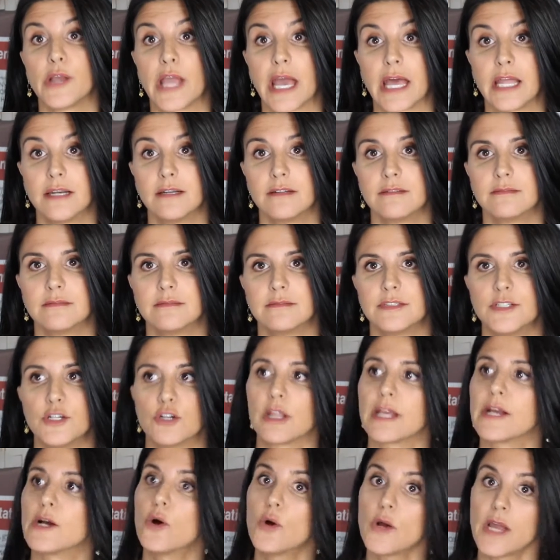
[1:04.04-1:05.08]
again. And you're
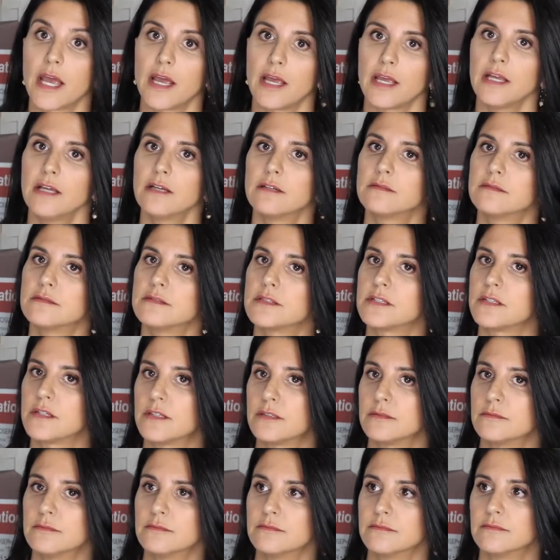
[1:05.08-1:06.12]
like, okay.
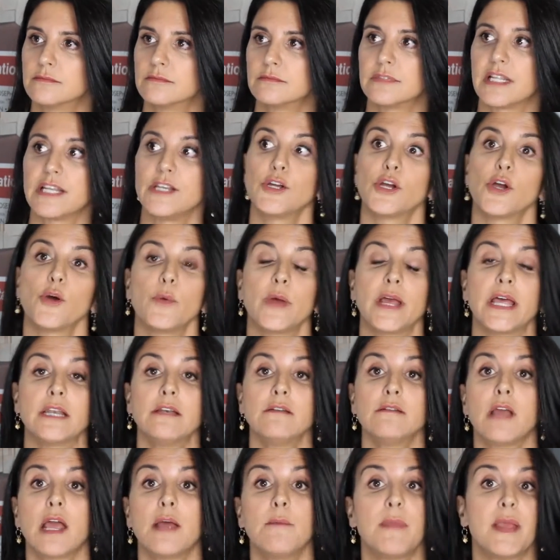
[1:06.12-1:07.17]
So then you go
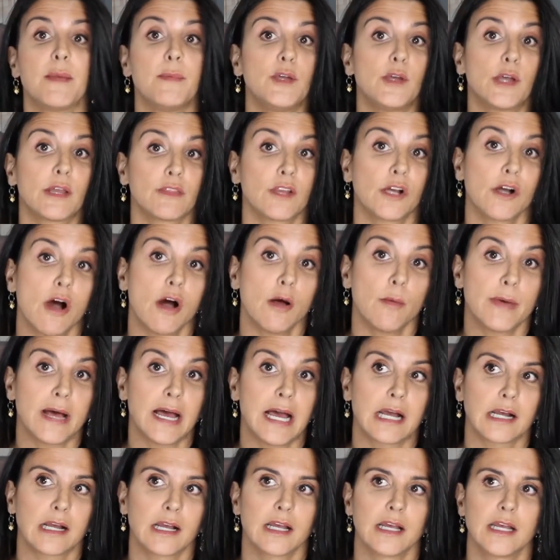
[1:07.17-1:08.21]
in, and maybe you get the call
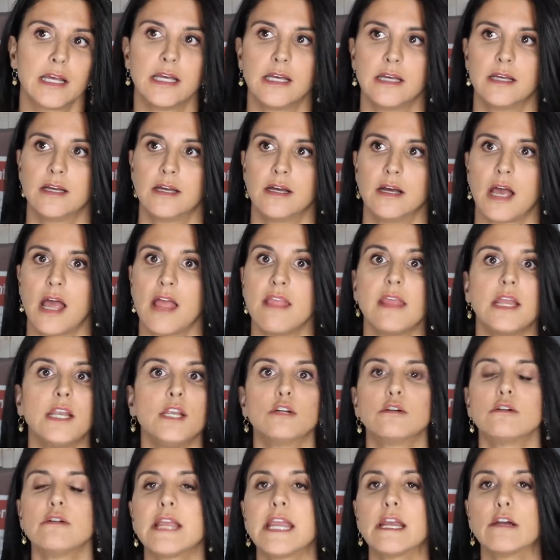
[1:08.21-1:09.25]
back. And then you
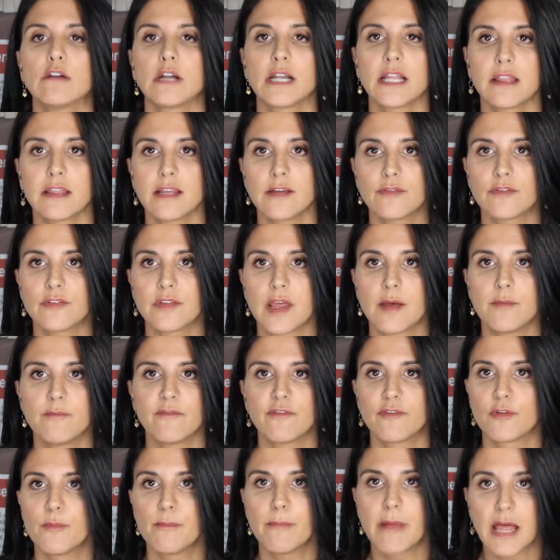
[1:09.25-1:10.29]
don't hear anything from them
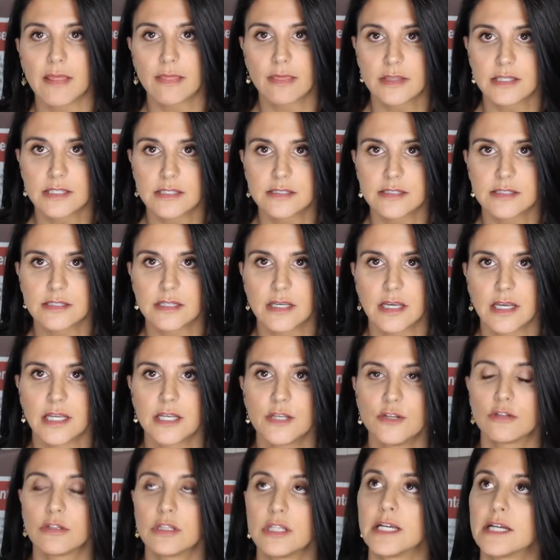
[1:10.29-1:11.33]
for months.
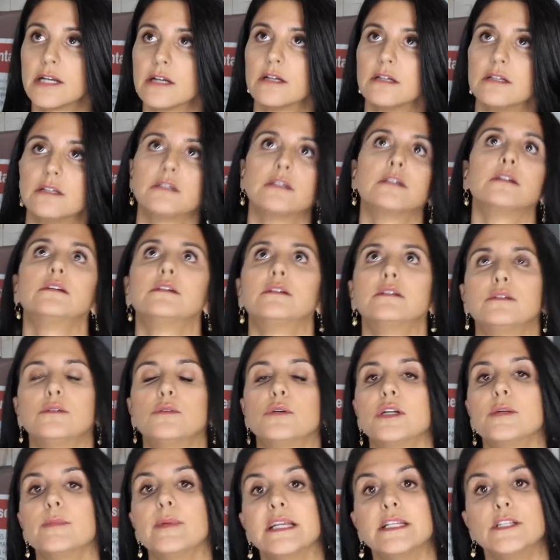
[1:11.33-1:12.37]
And you're like, oh,
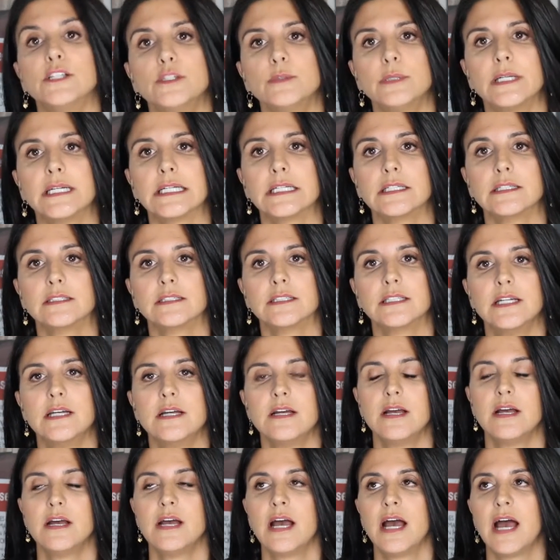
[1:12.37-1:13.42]
what am I doing?
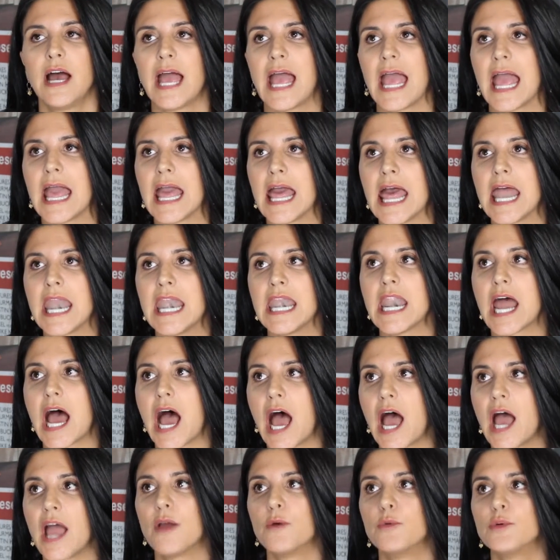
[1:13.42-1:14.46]
And
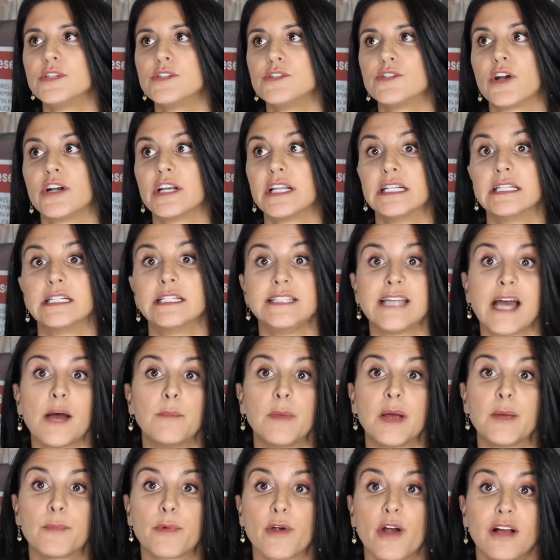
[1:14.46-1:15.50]
I was starting to doubt
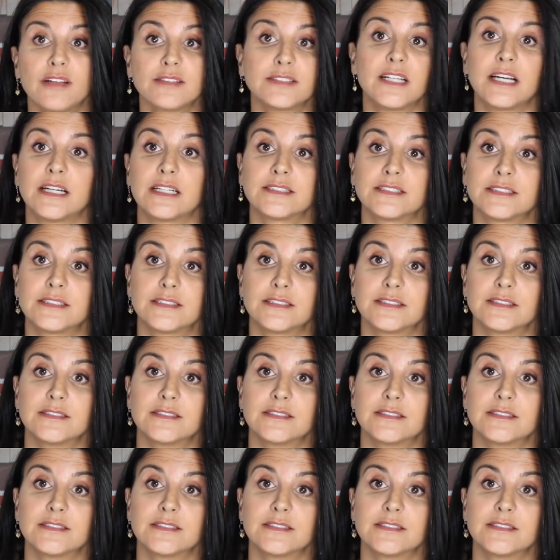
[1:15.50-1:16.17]
my process.